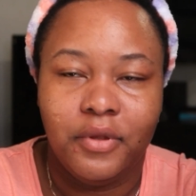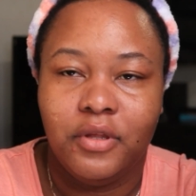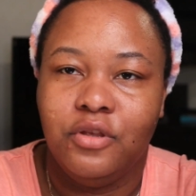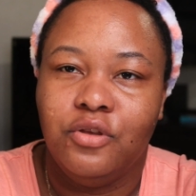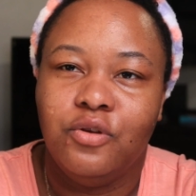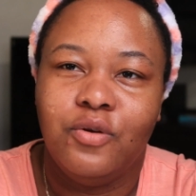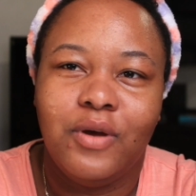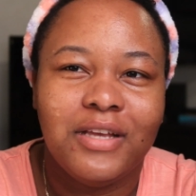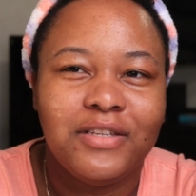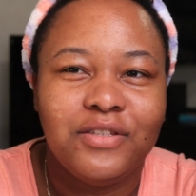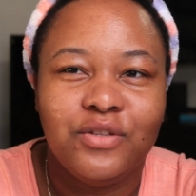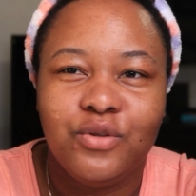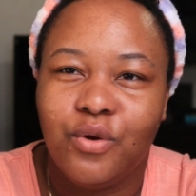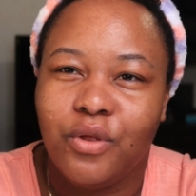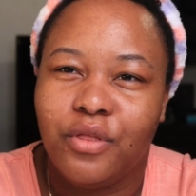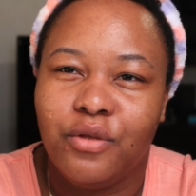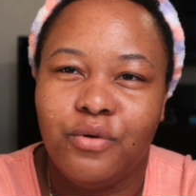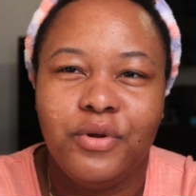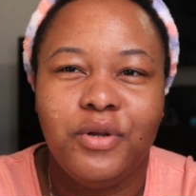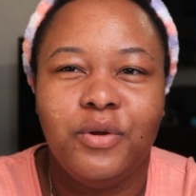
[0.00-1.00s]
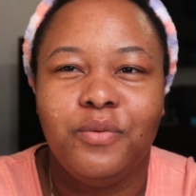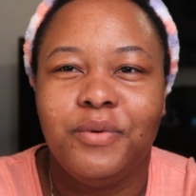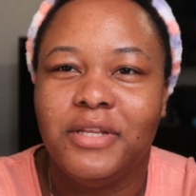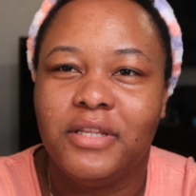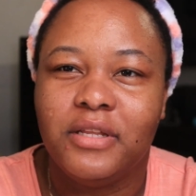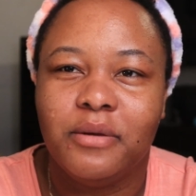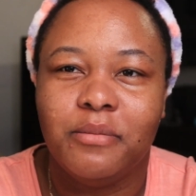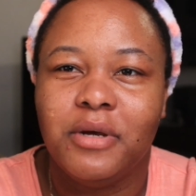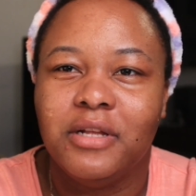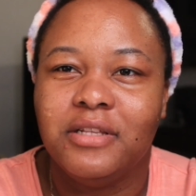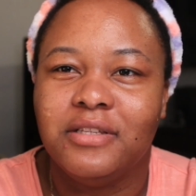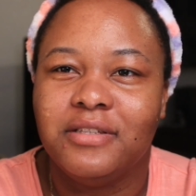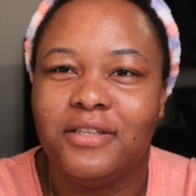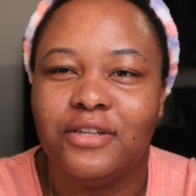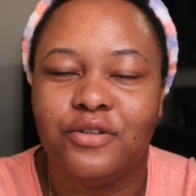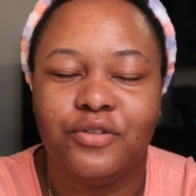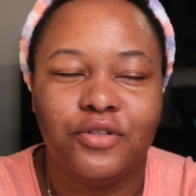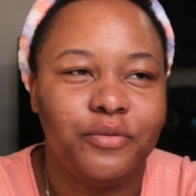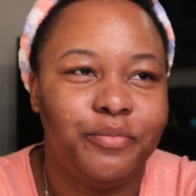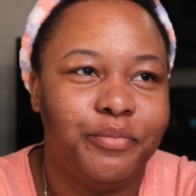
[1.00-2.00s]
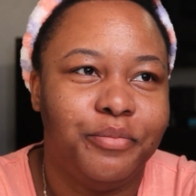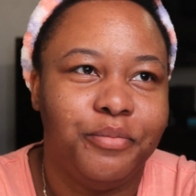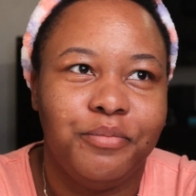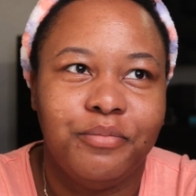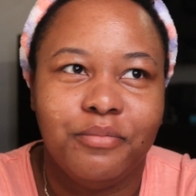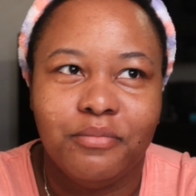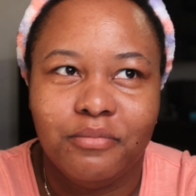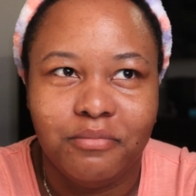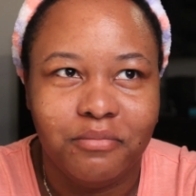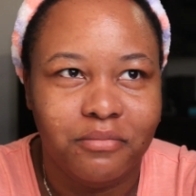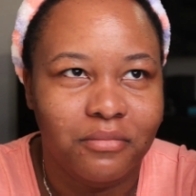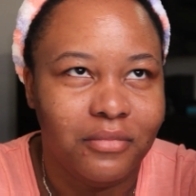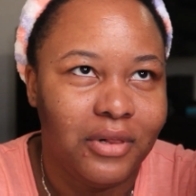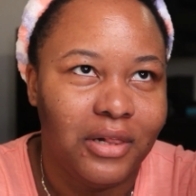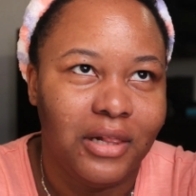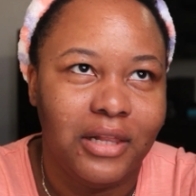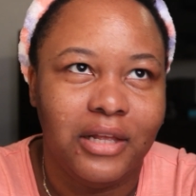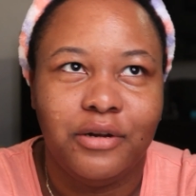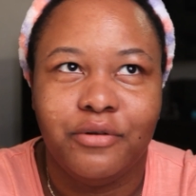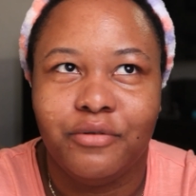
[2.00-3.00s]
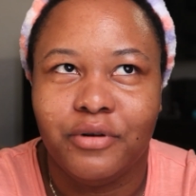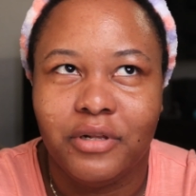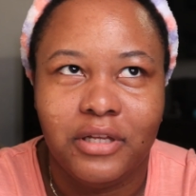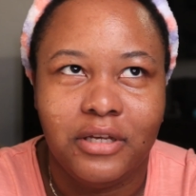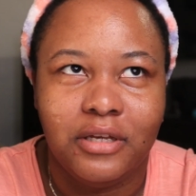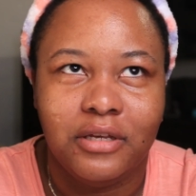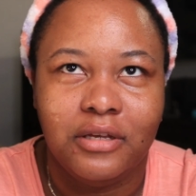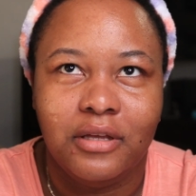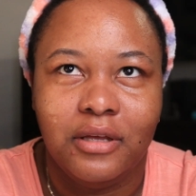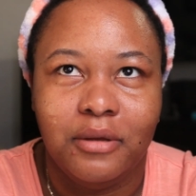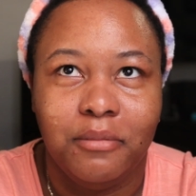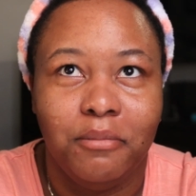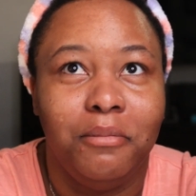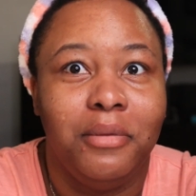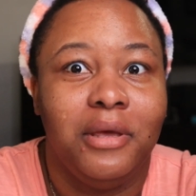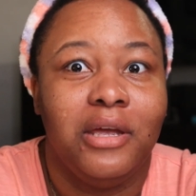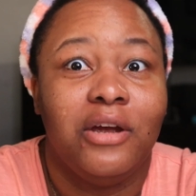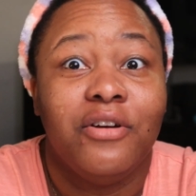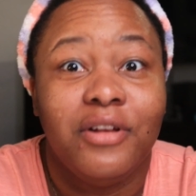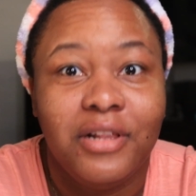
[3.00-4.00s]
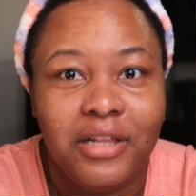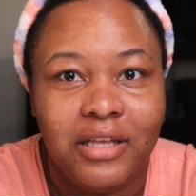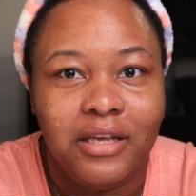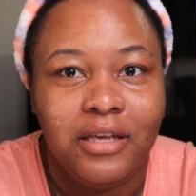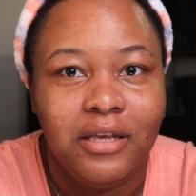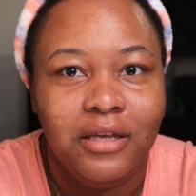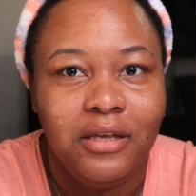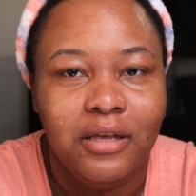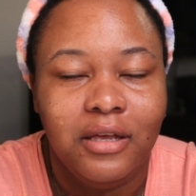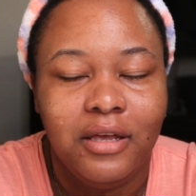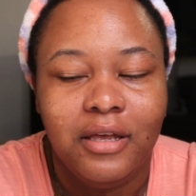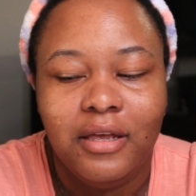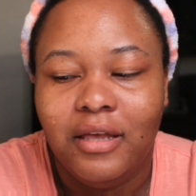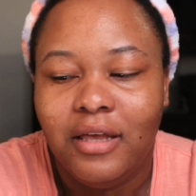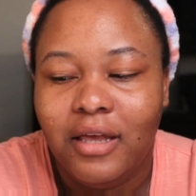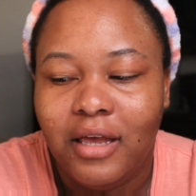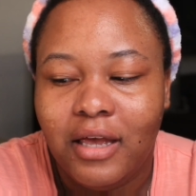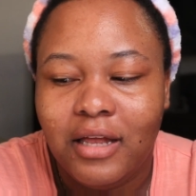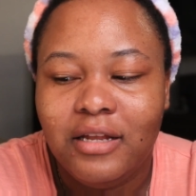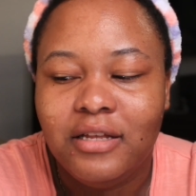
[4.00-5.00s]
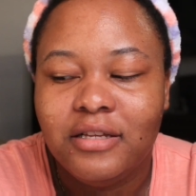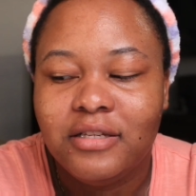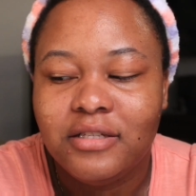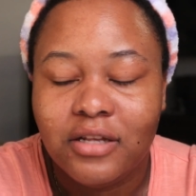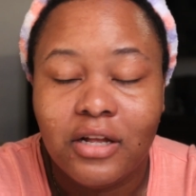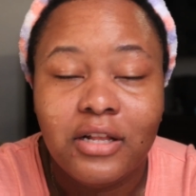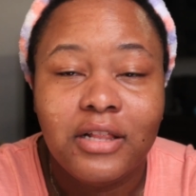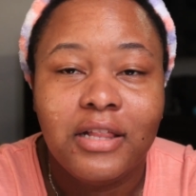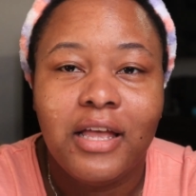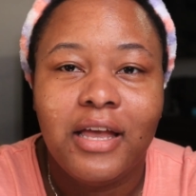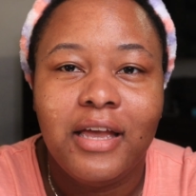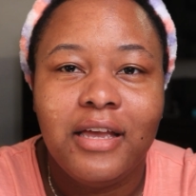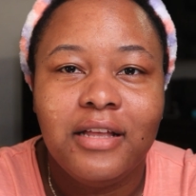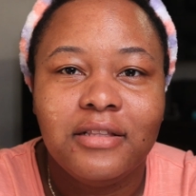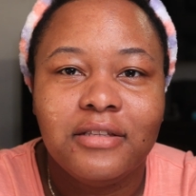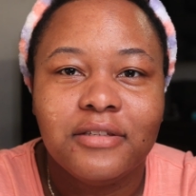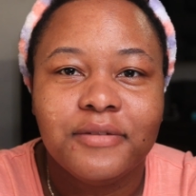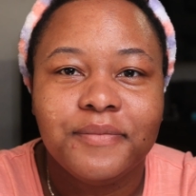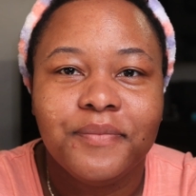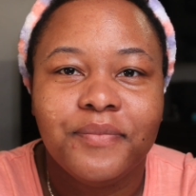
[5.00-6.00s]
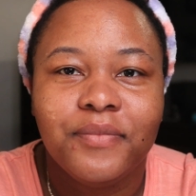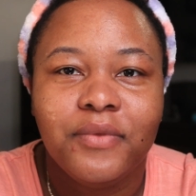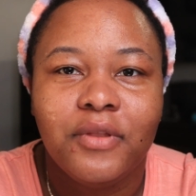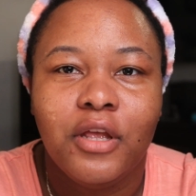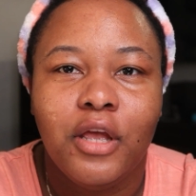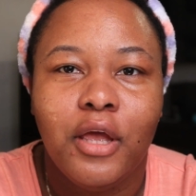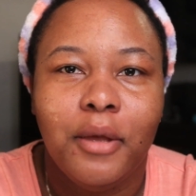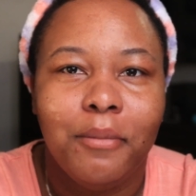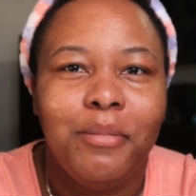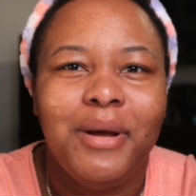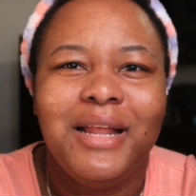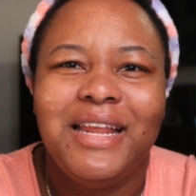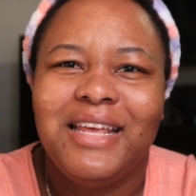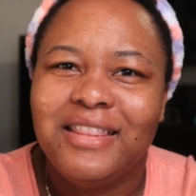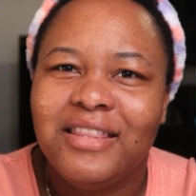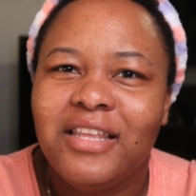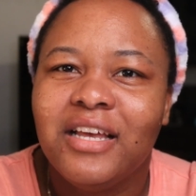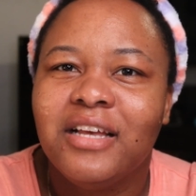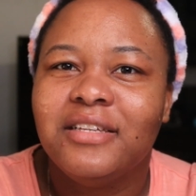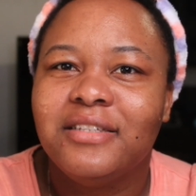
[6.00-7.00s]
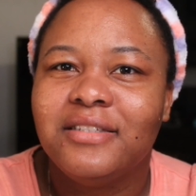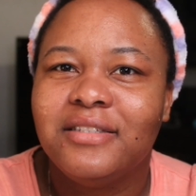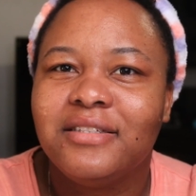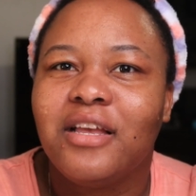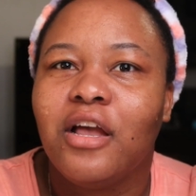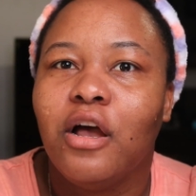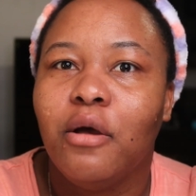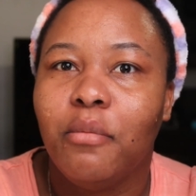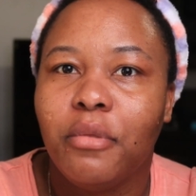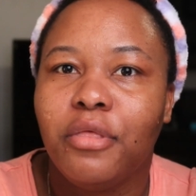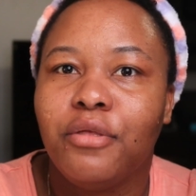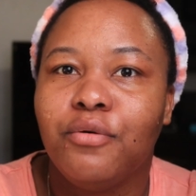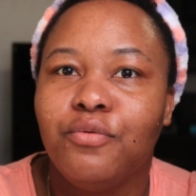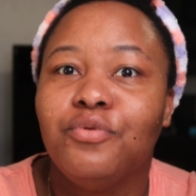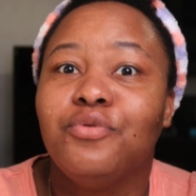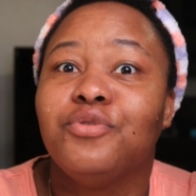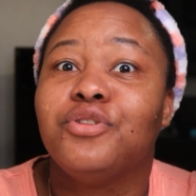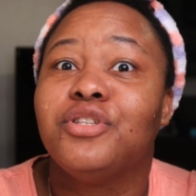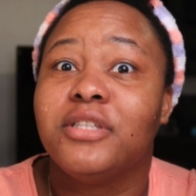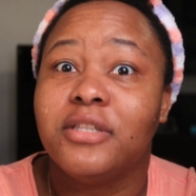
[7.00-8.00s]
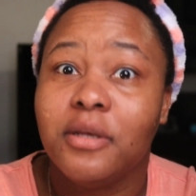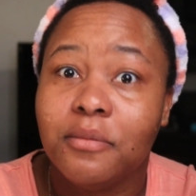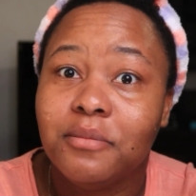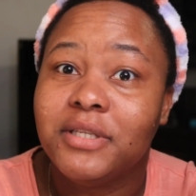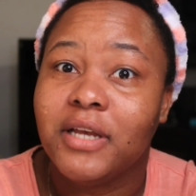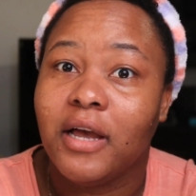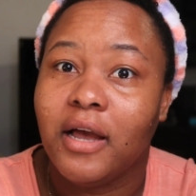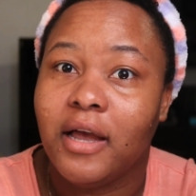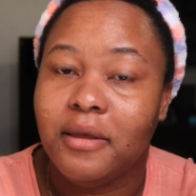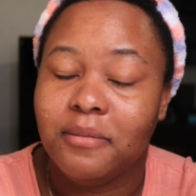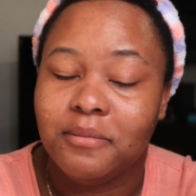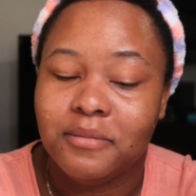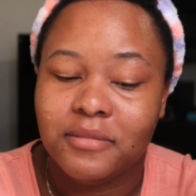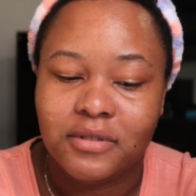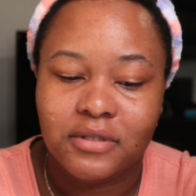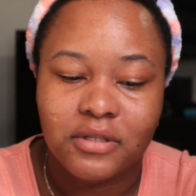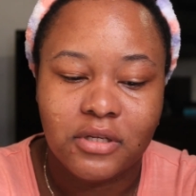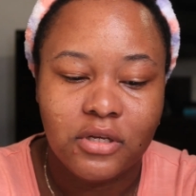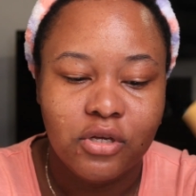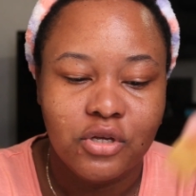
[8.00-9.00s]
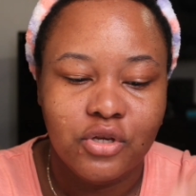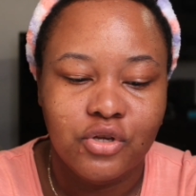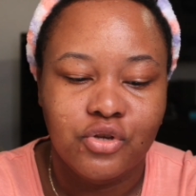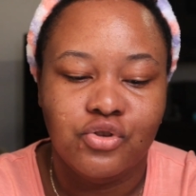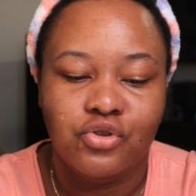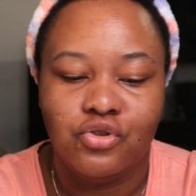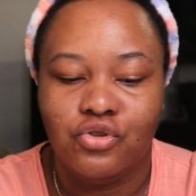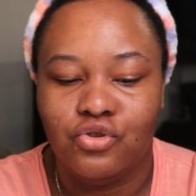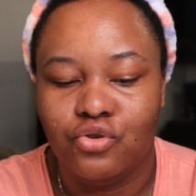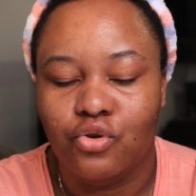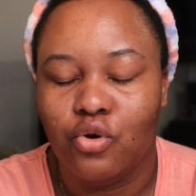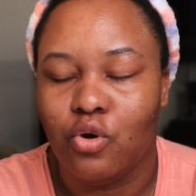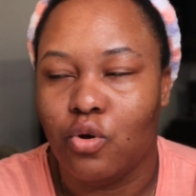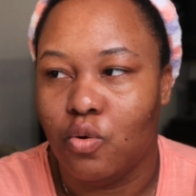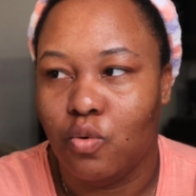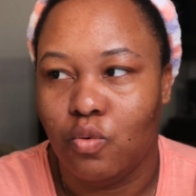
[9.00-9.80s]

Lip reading: you guys know during the winter months there's literally barely any sunlight, but it does come through sometimes, so